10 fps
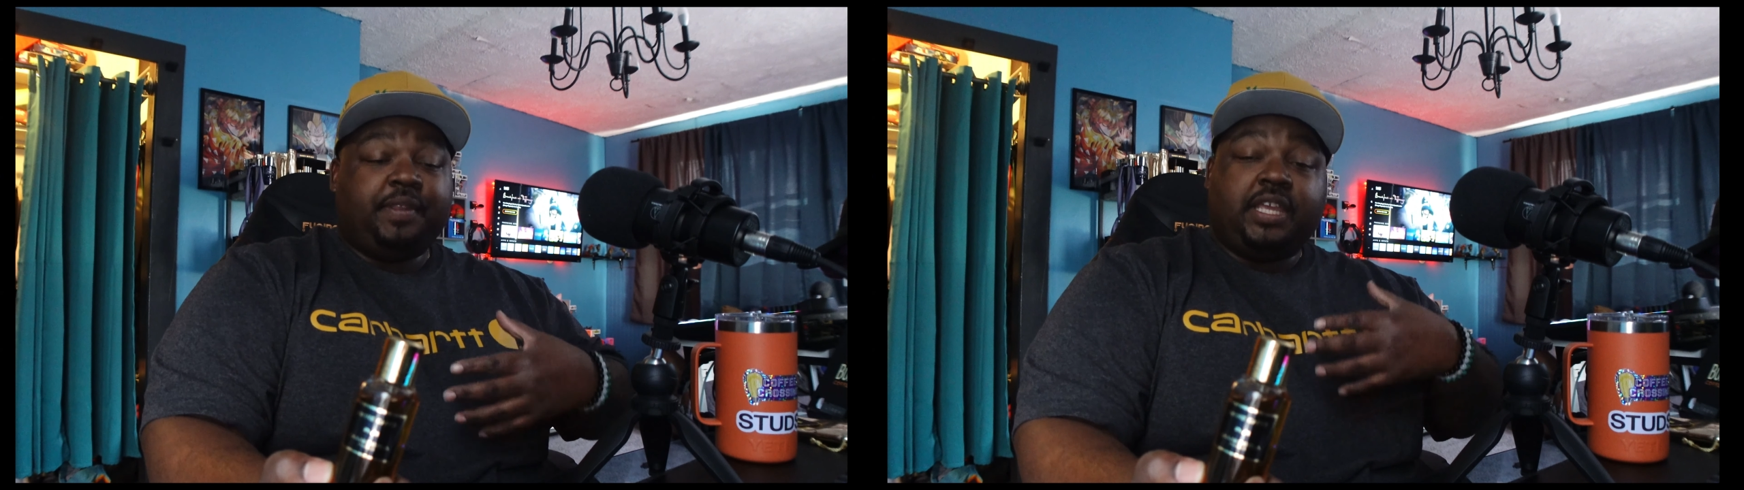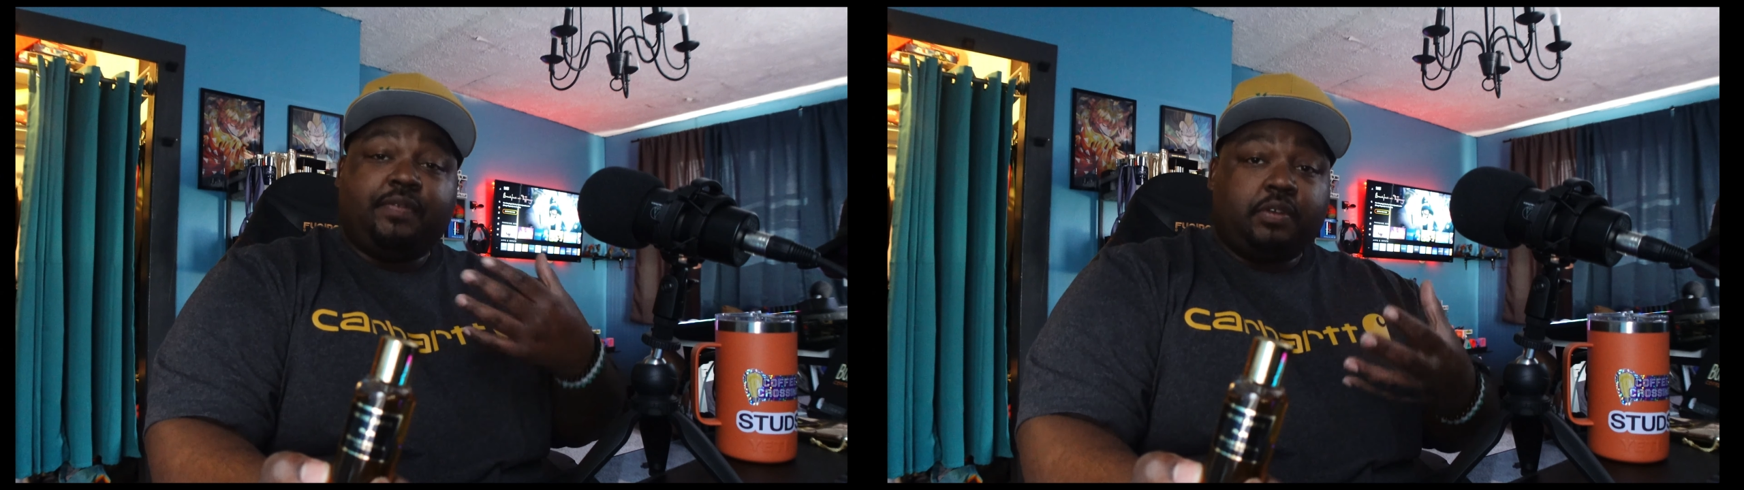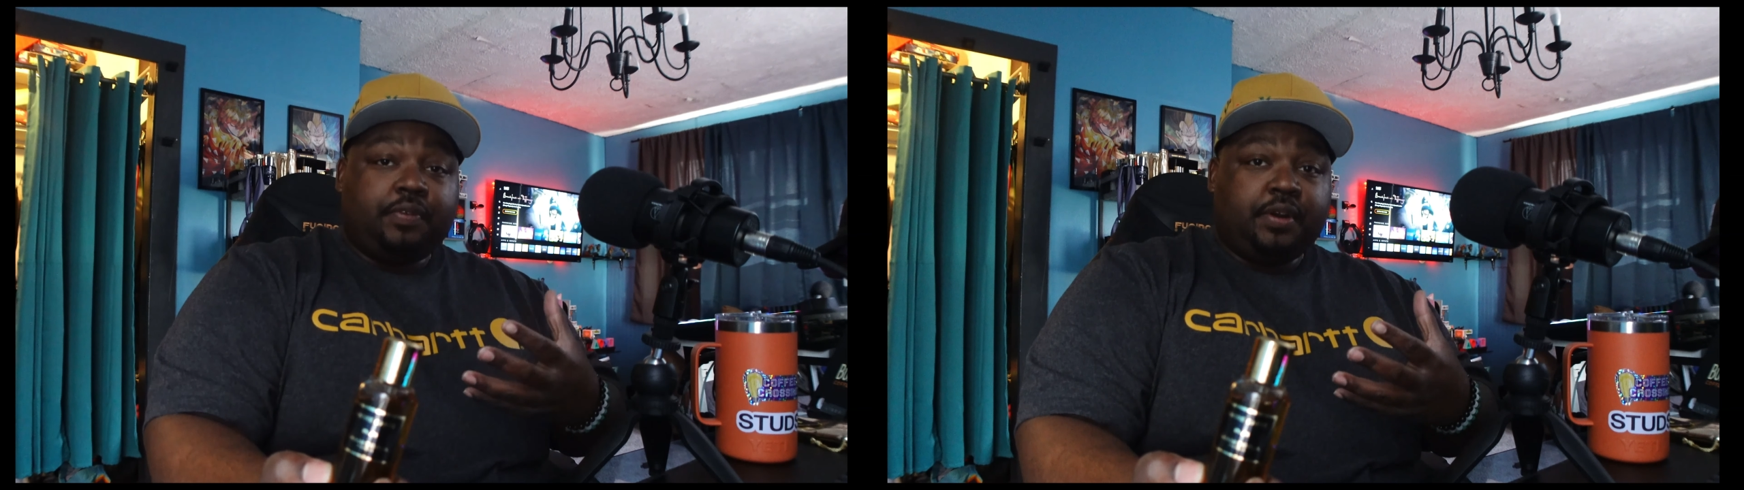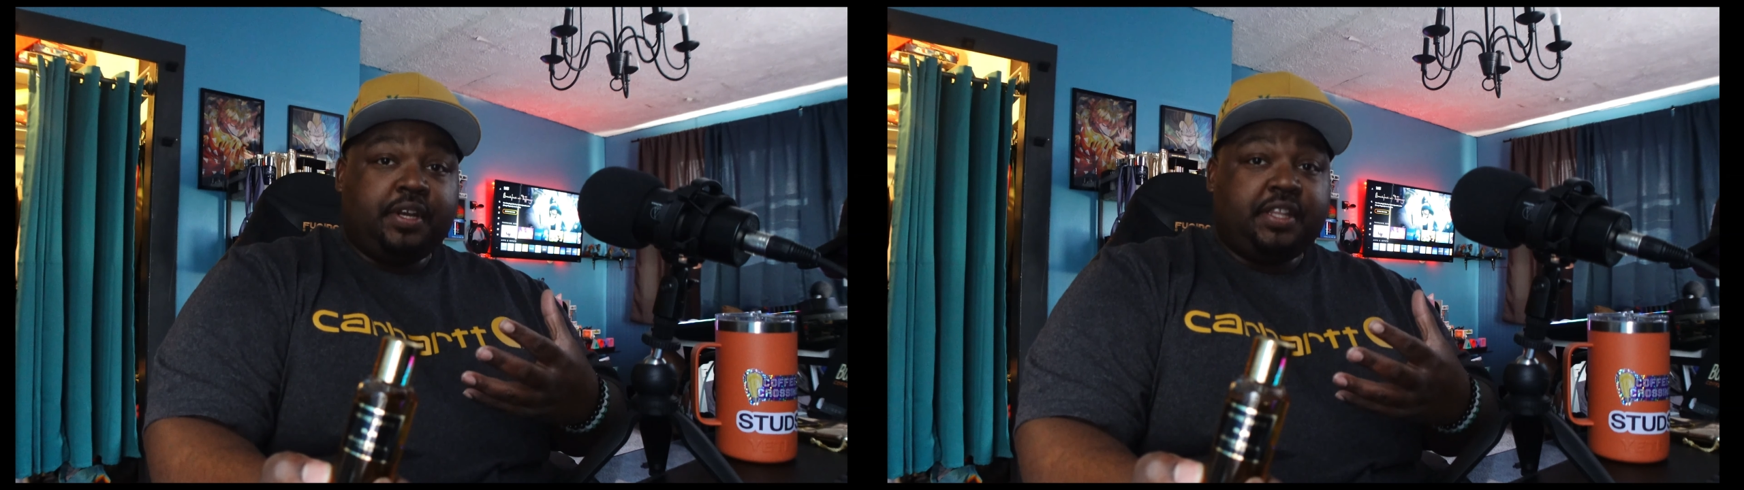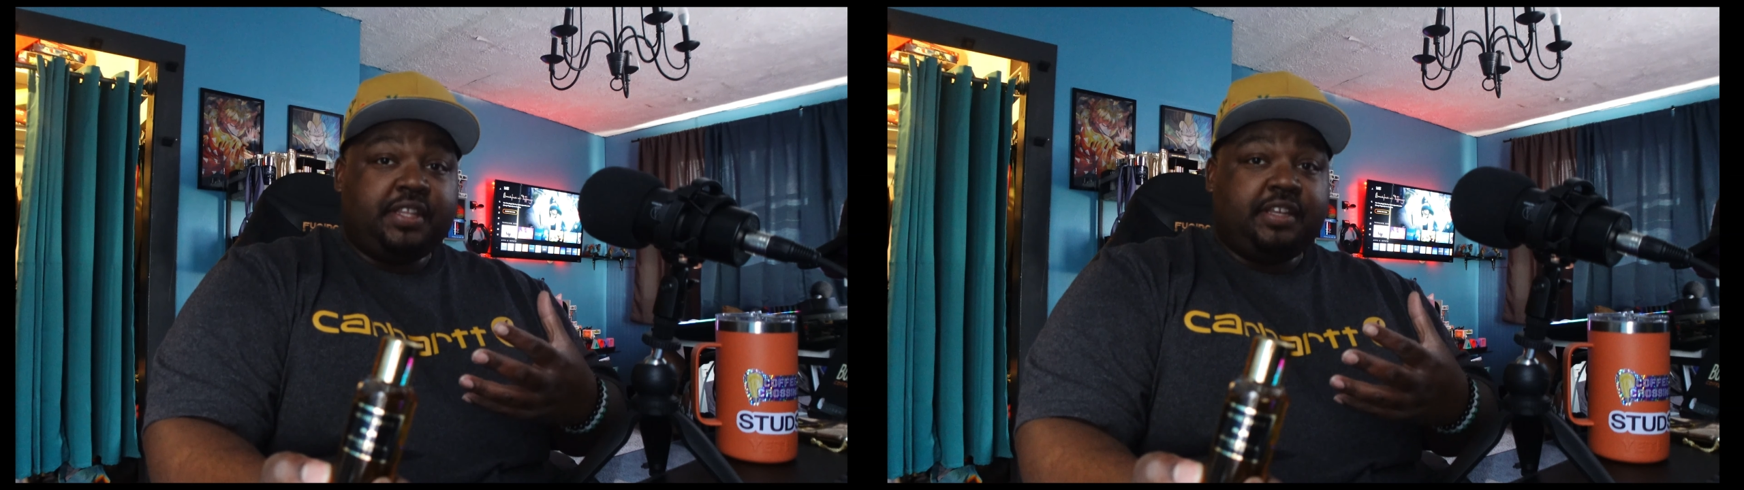if you've heard
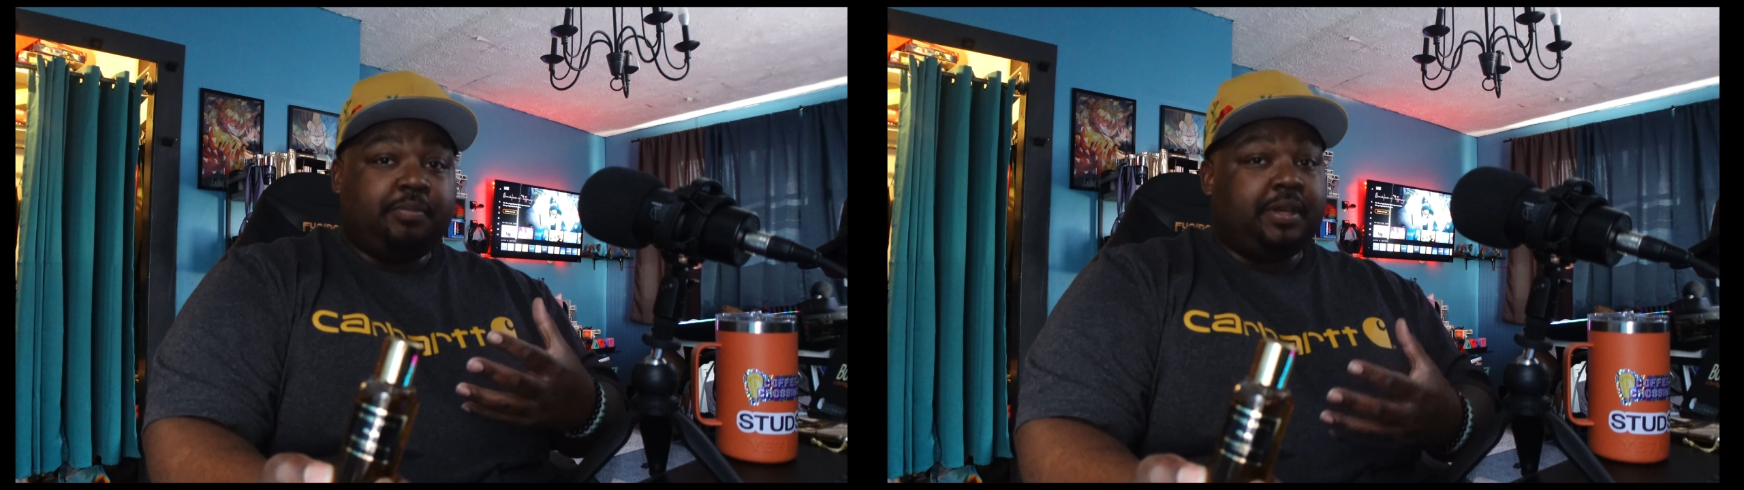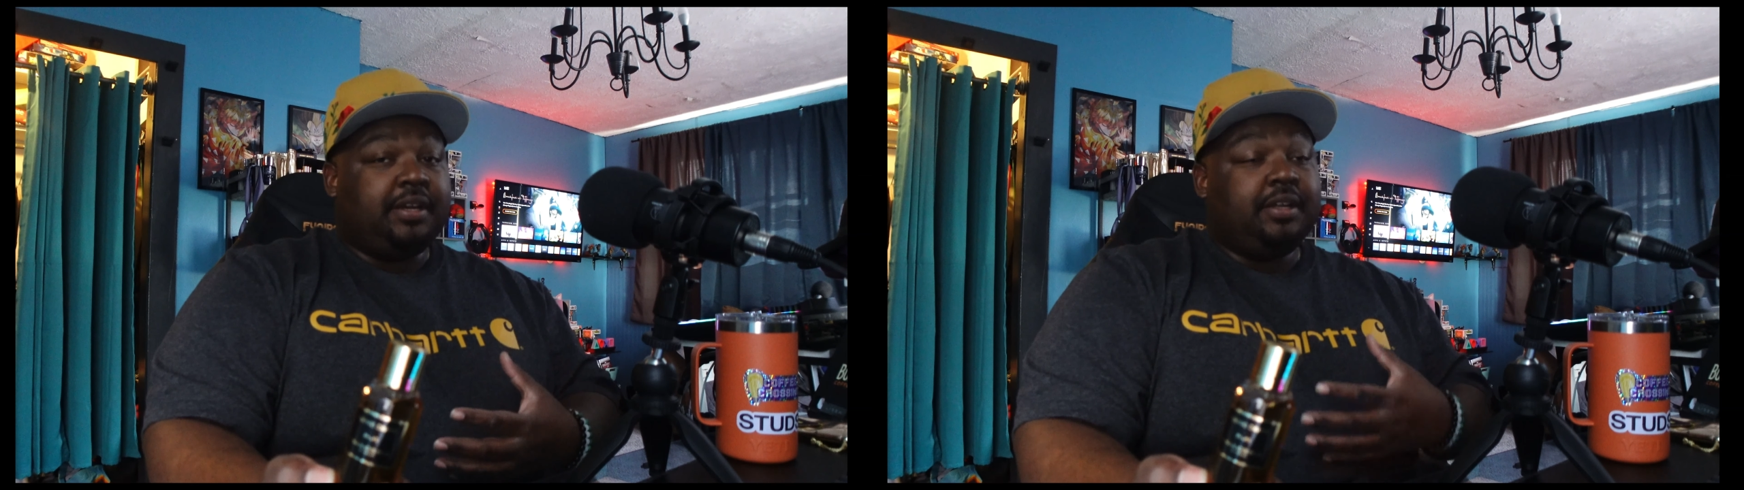anything about